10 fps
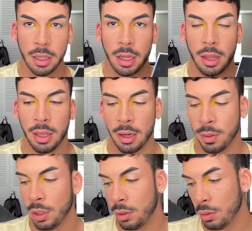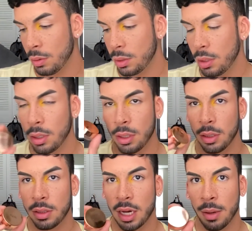and then I'm gonna use
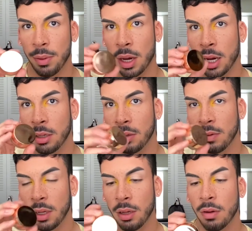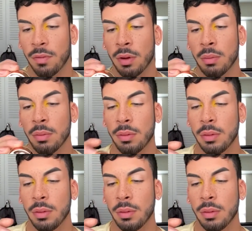Top Yacht right here from